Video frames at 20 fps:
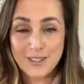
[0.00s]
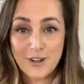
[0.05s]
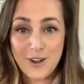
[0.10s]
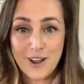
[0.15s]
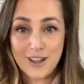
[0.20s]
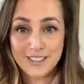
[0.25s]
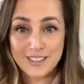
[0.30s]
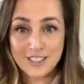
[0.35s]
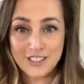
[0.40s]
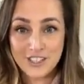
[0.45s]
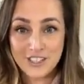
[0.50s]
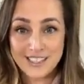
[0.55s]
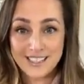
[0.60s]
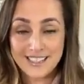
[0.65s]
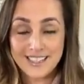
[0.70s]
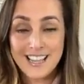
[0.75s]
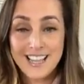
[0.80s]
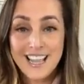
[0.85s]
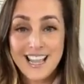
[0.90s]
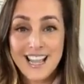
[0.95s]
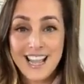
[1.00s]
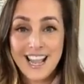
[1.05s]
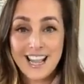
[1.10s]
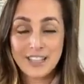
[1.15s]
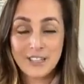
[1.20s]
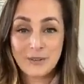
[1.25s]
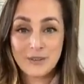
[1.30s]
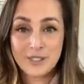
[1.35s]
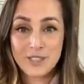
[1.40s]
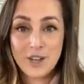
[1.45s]
collagen
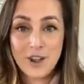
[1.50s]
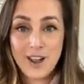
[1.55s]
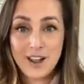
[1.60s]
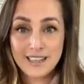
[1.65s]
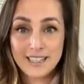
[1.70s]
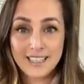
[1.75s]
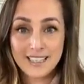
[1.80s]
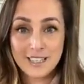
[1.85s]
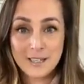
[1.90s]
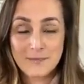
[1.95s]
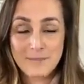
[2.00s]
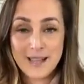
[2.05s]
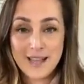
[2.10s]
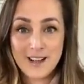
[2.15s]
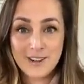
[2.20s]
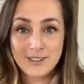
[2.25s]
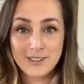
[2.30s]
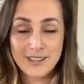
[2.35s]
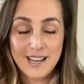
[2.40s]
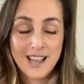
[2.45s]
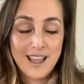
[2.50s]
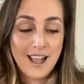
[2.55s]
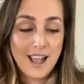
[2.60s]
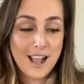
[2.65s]
and you're talking about